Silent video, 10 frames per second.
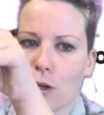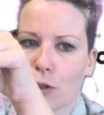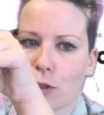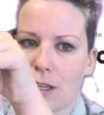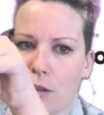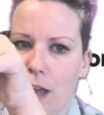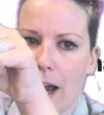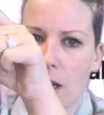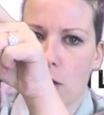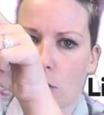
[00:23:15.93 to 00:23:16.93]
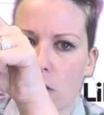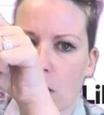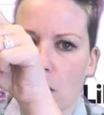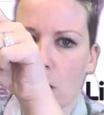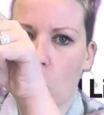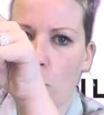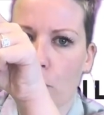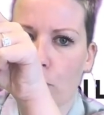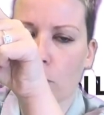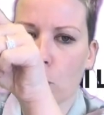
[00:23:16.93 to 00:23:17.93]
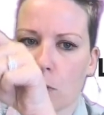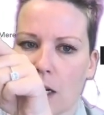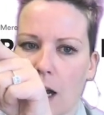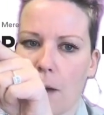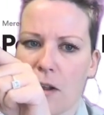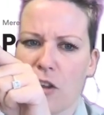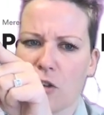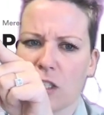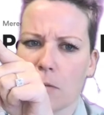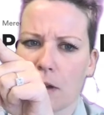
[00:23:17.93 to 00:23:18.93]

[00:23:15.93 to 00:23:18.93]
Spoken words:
You'll see that and you'll see that they open from loom.com and then you'll see my